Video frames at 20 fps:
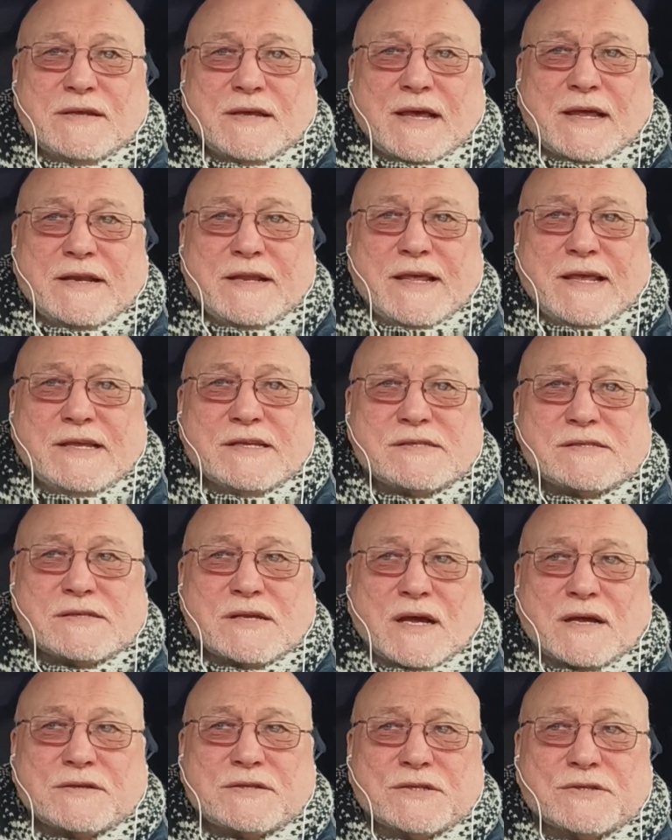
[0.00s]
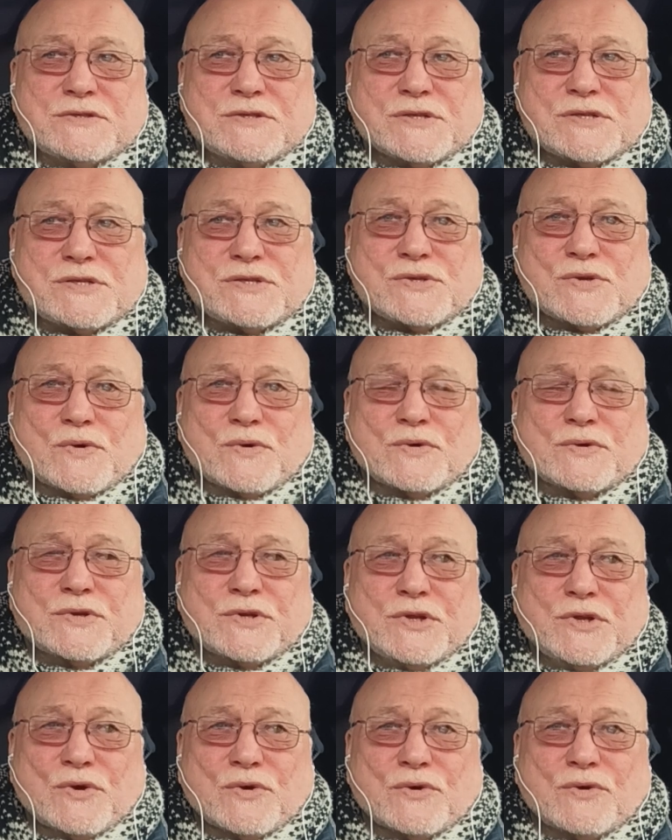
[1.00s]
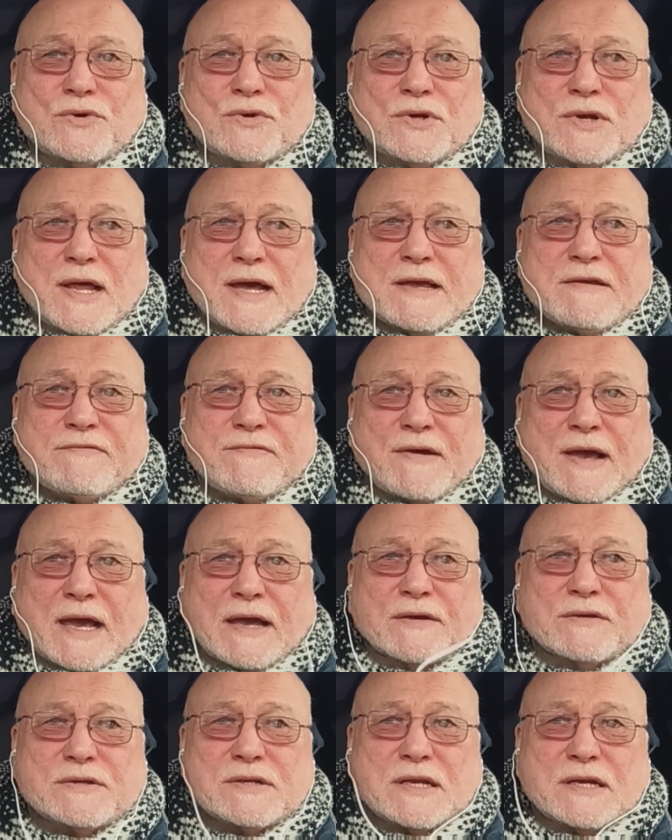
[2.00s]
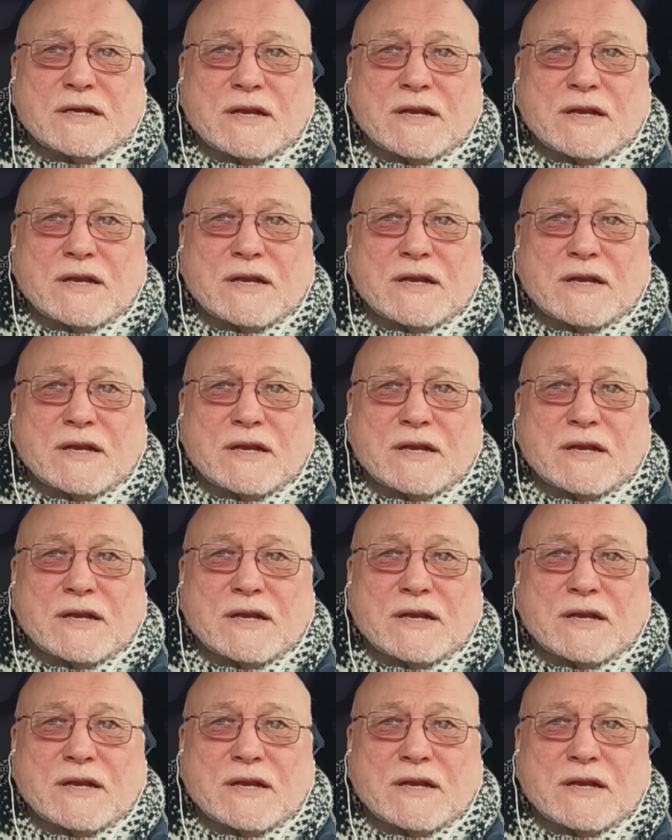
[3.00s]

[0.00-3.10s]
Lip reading: and he started to sort your life out